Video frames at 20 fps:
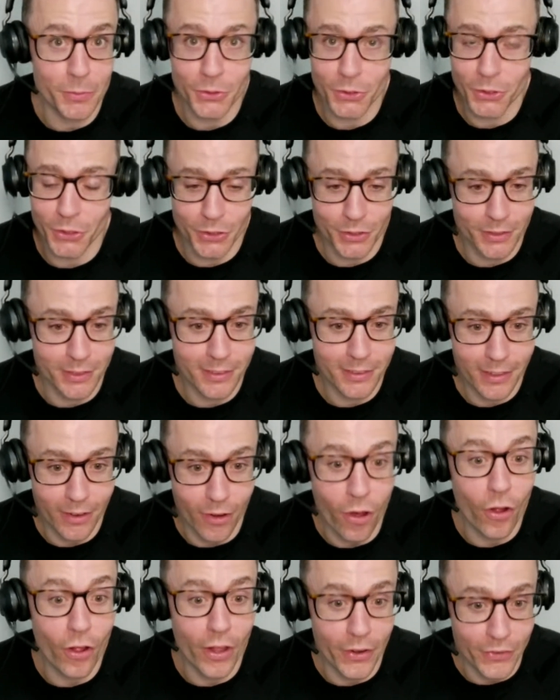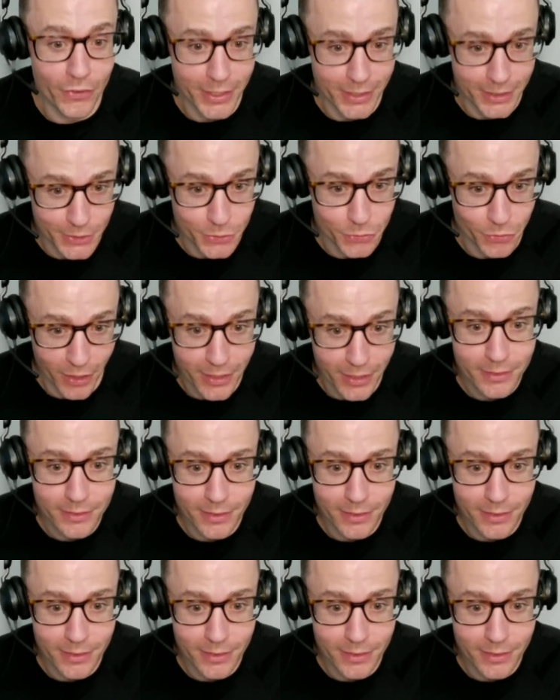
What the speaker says: just all areas, right?